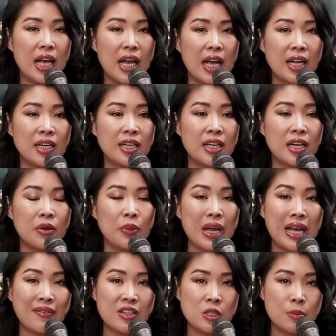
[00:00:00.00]
And we
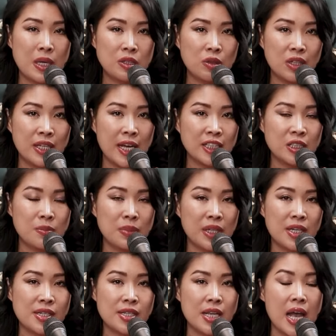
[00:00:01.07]
have a special connection
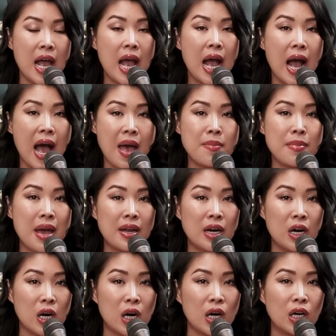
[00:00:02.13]
because I met
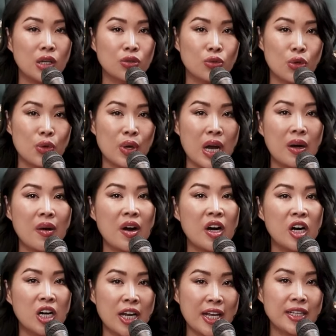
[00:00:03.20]
her during our
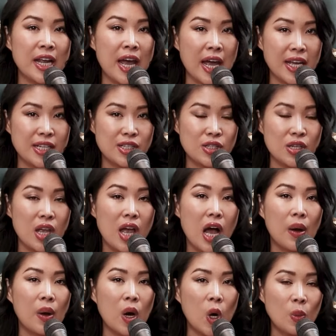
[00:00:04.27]
early days,
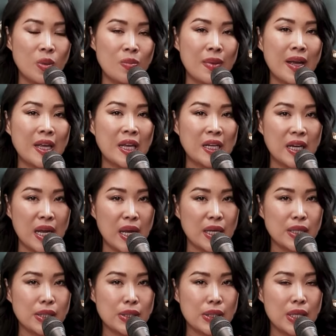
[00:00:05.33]
our open micing
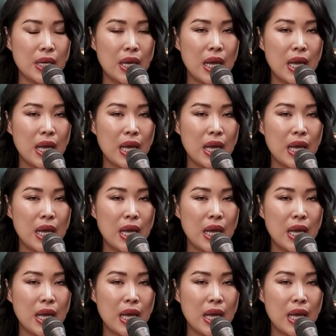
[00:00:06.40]
days.